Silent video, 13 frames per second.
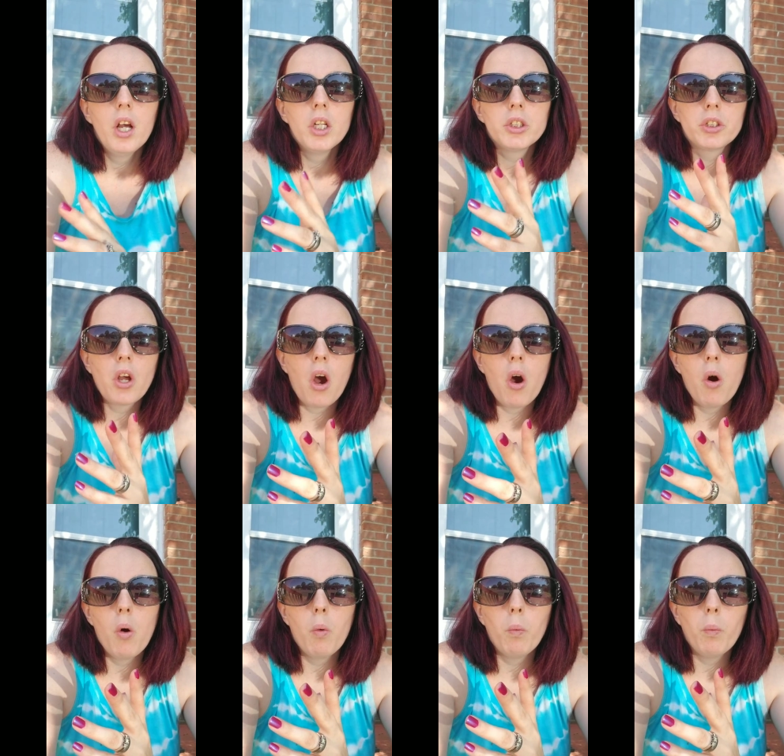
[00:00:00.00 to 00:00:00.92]

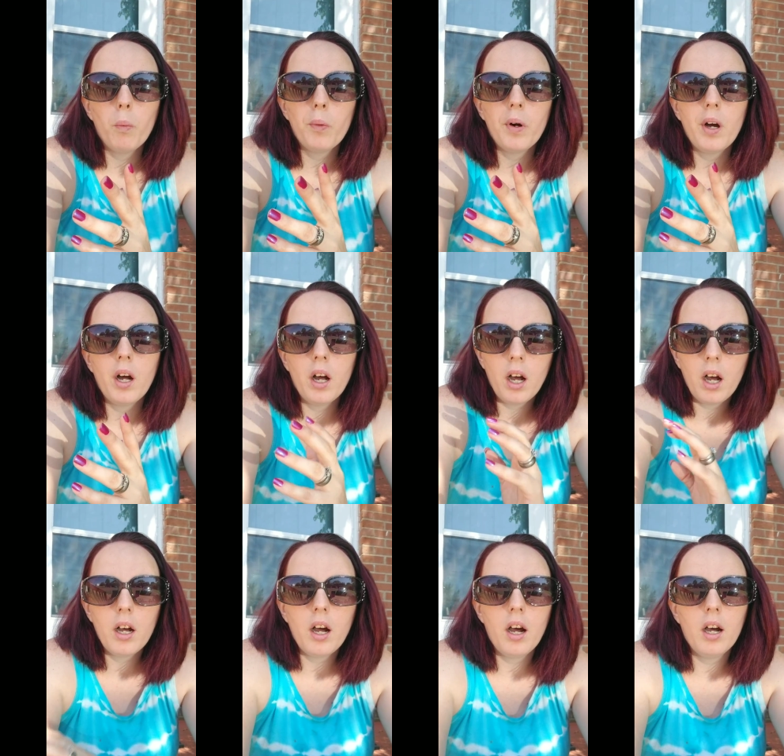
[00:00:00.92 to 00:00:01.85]
So
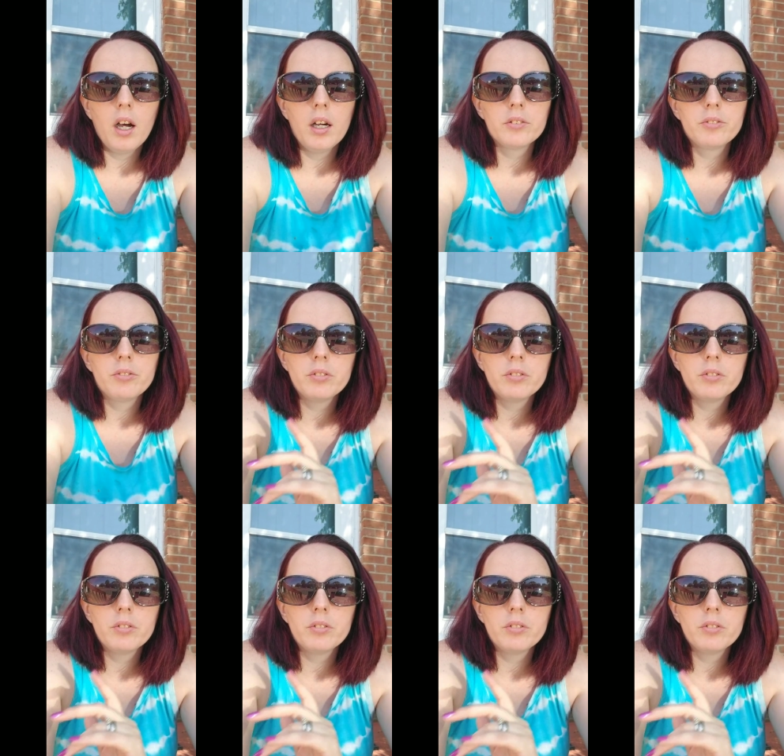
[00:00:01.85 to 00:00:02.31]
I'll